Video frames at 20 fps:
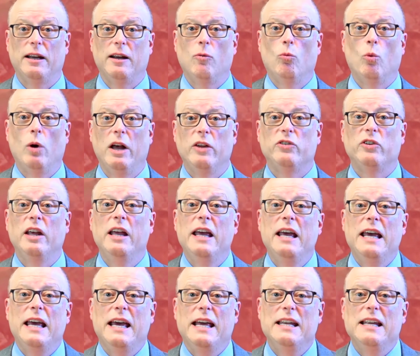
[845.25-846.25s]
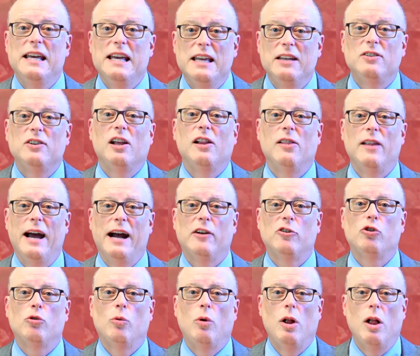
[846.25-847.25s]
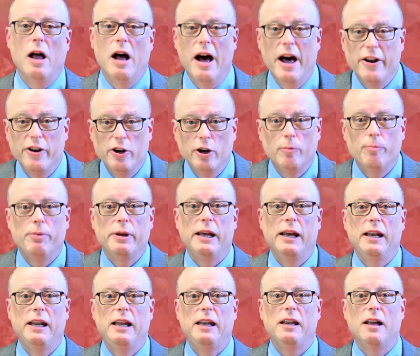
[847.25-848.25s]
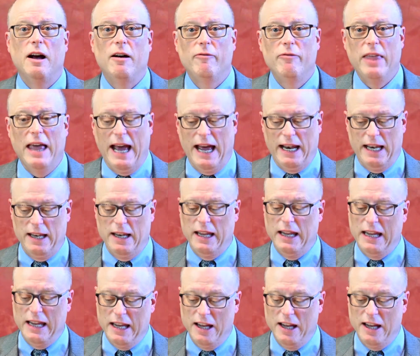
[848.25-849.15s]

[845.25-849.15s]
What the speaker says: It was an intellectual underpinning of that